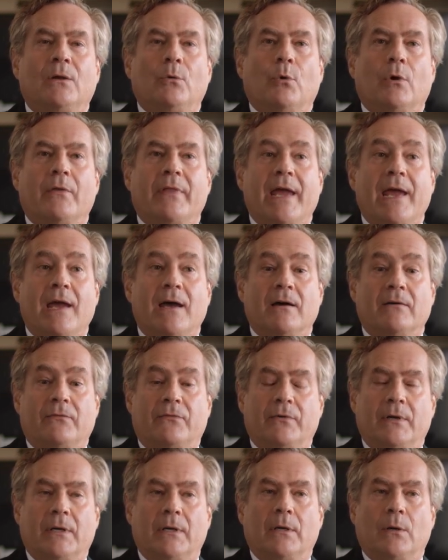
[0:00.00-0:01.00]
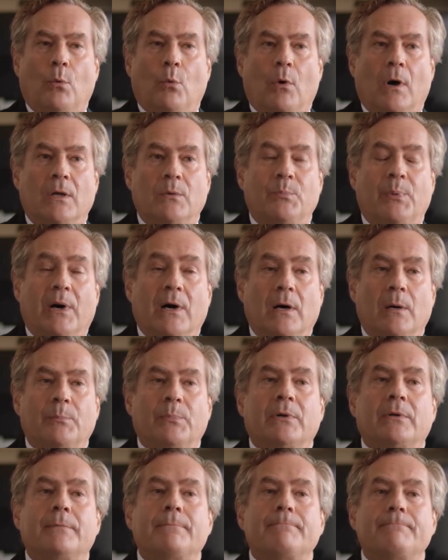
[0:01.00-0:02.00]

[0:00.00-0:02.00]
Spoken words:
where they have one pump